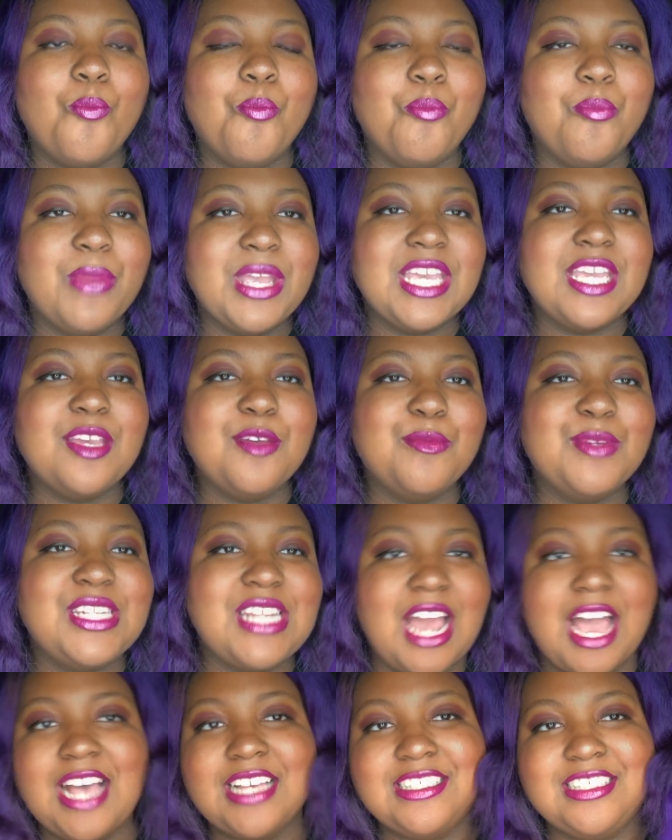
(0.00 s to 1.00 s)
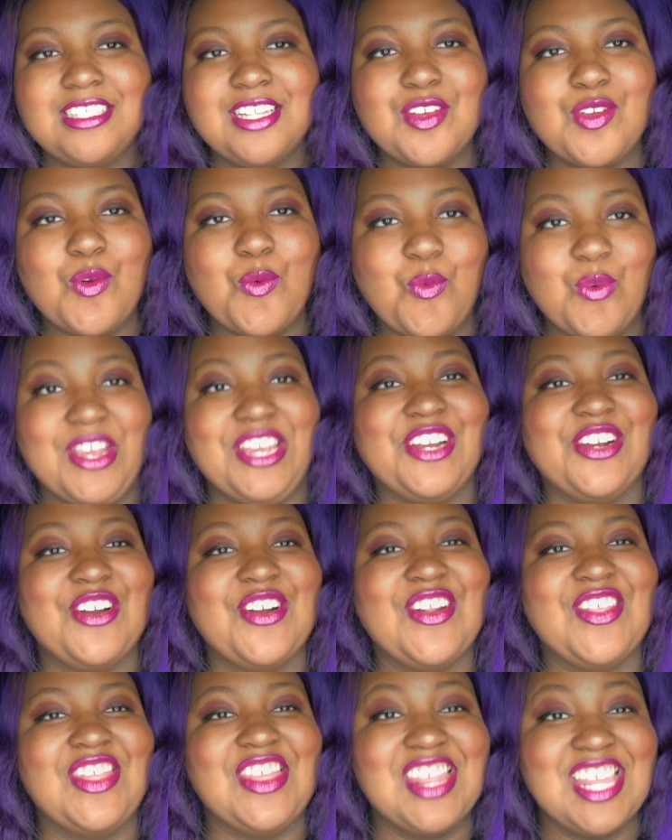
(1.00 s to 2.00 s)
meme-tastic
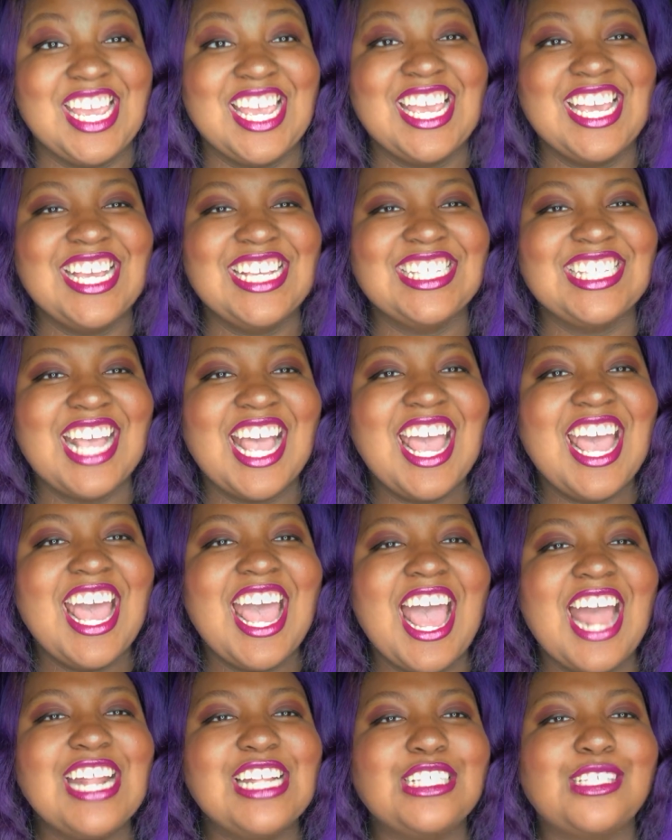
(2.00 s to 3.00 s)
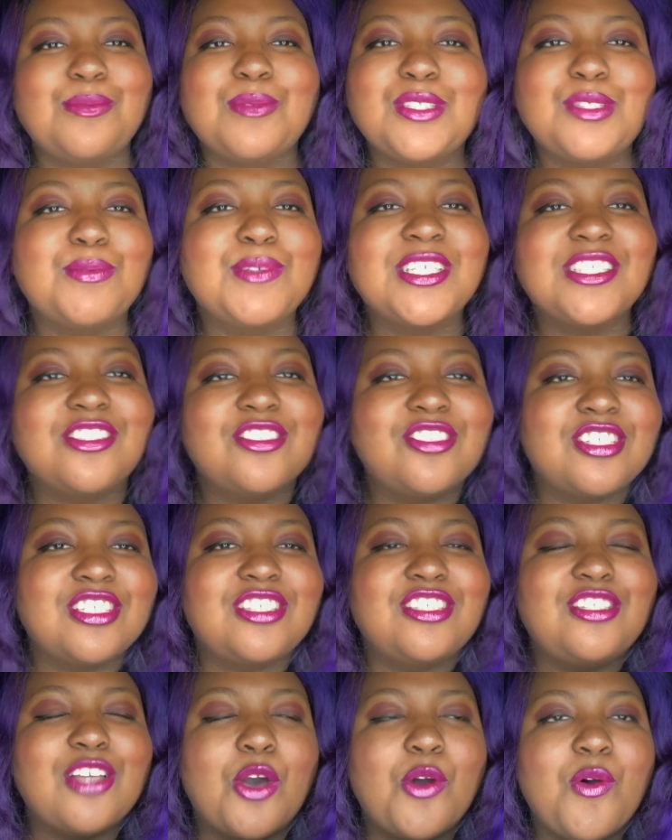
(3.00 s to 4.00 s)
weird things, and it's just because they're
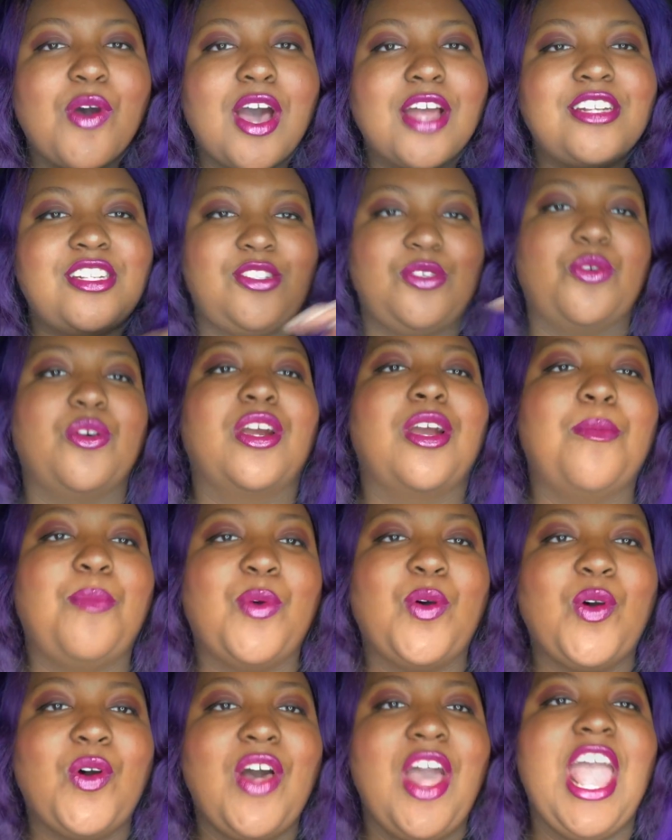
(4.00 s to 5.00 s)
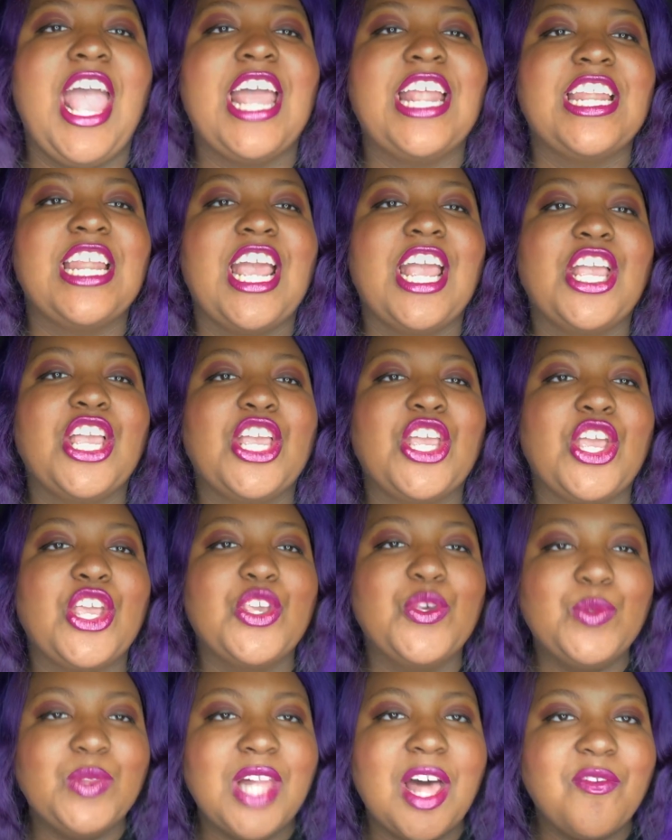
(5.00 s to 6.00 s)
just so adorkable and
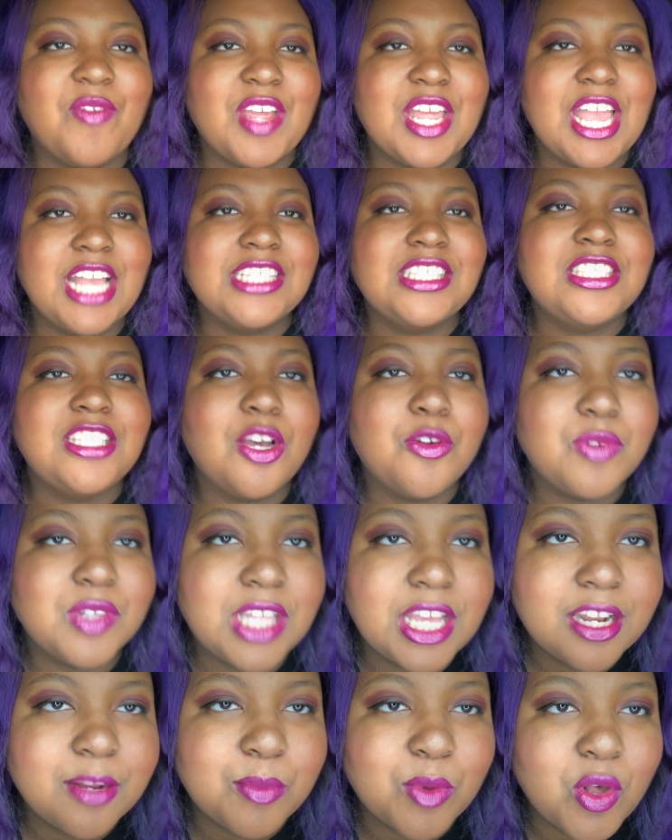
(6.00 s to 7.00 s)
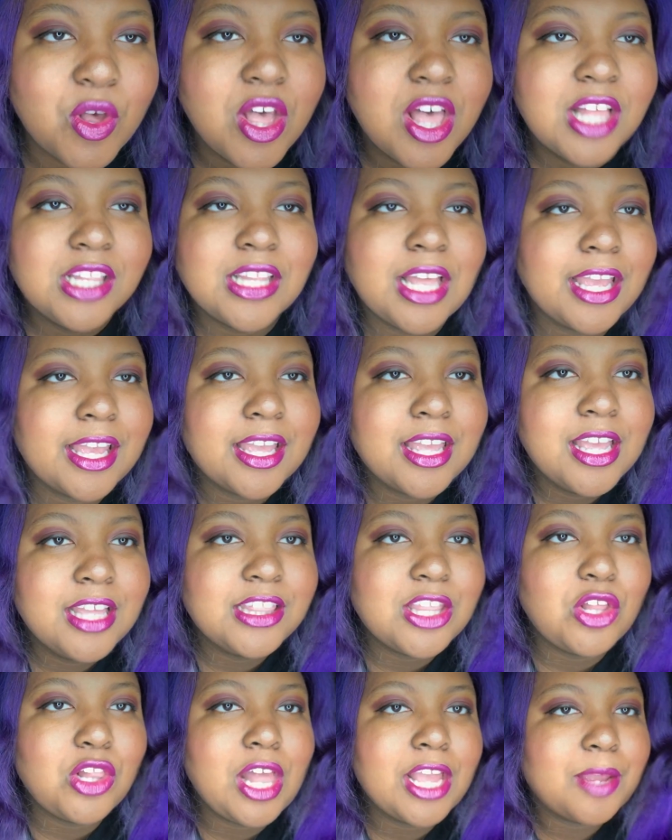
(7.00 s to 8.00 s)
you love it. It's so relatable. Like,
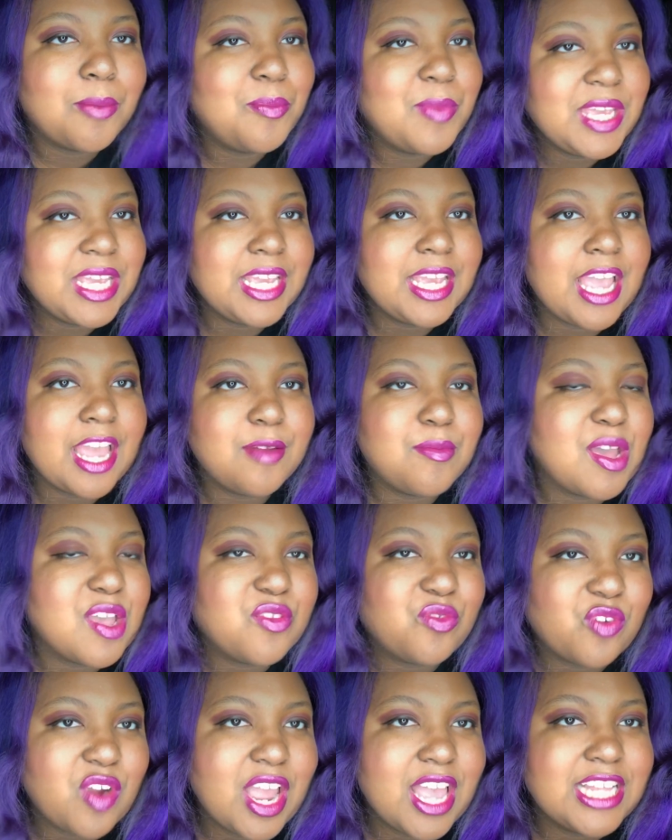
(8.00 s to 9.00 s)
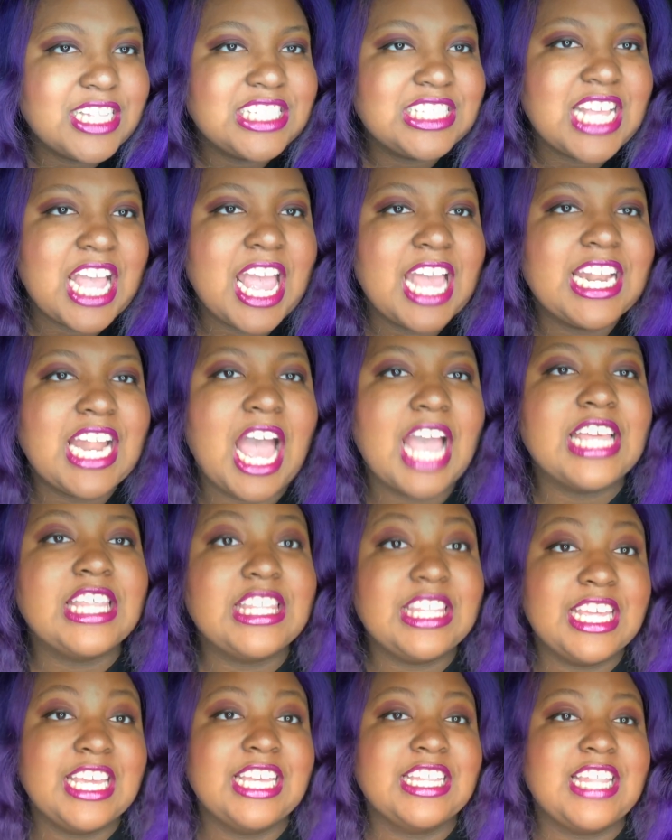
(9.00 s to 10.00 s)
they're like me and my friends, and I
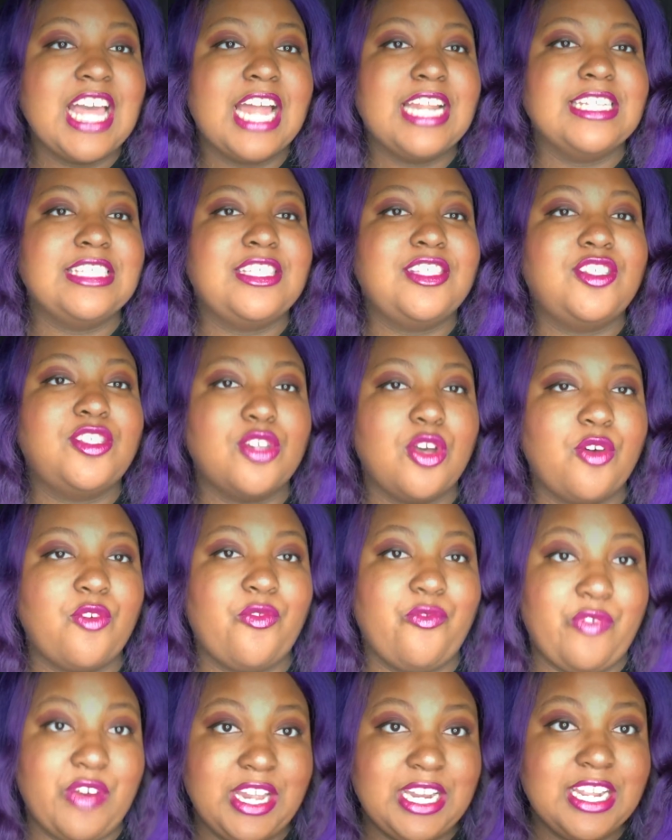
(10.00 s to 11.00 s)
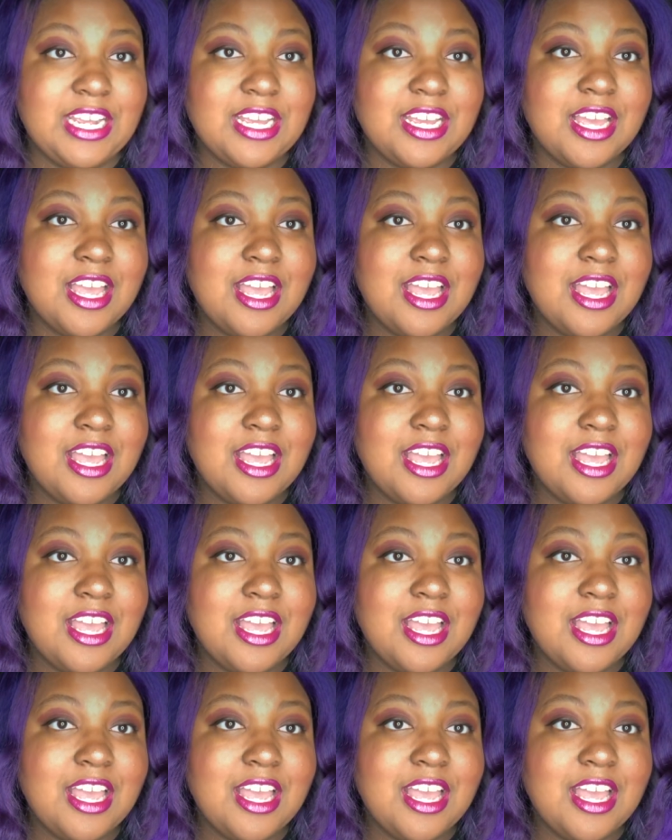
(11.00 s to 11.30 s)
think that is so funny.